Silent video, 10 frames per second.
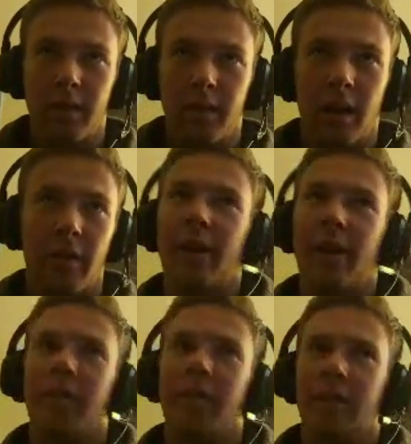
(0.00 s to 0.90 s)
I
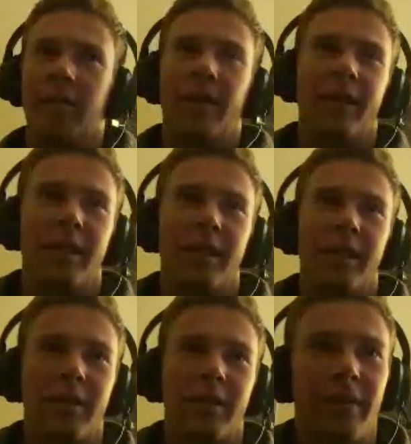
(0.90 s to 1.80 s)
really like the
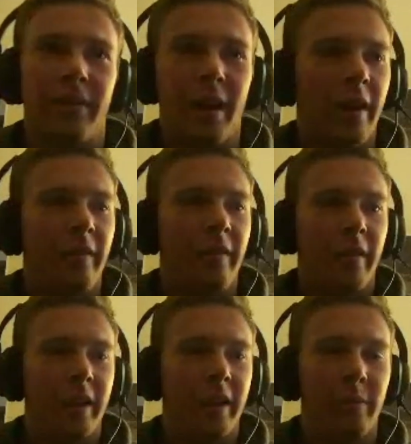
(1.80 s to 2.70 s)
Pegasus 35.